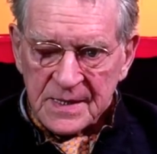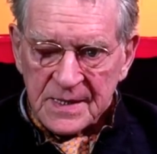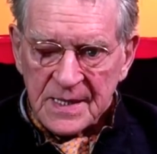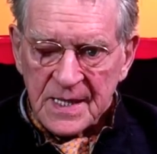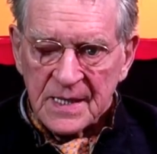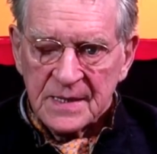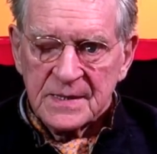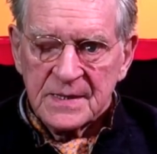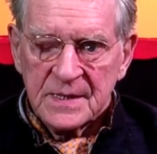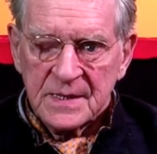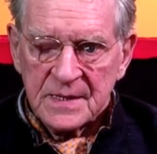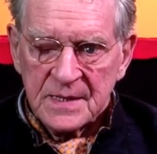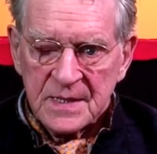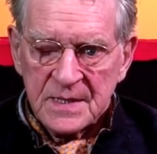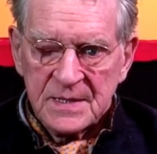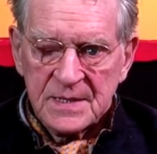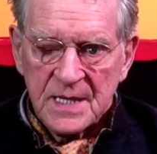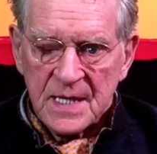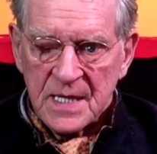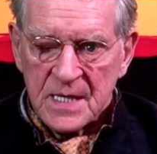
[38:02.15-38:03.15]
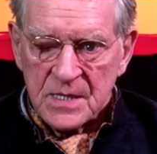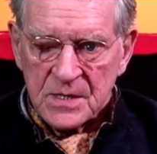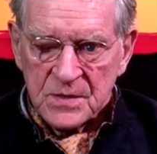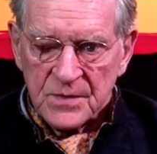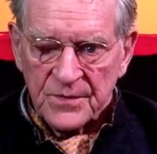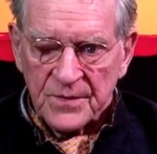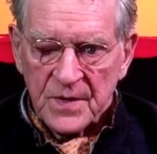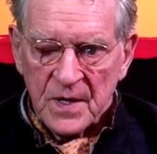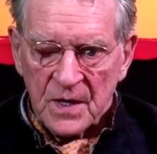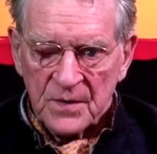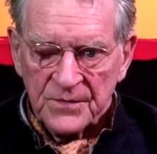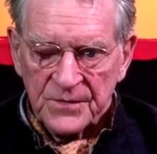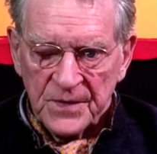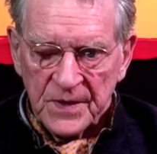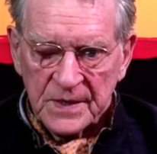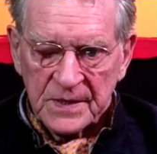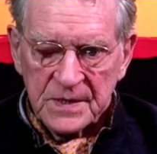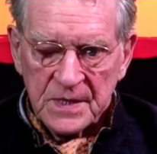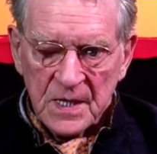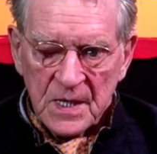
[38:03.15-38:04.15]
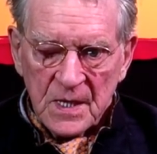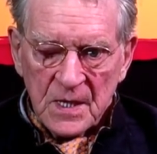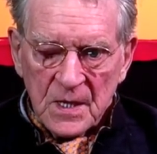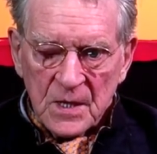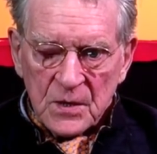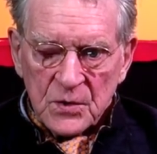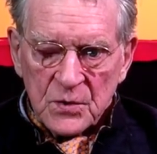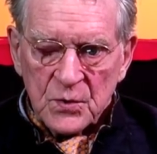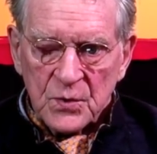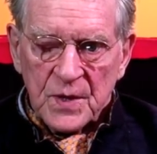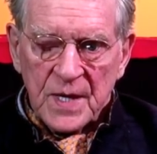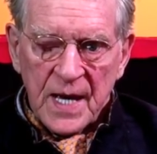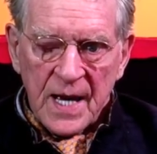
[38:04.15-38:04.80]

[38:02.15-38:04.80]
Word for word: yet in this age of conflict, you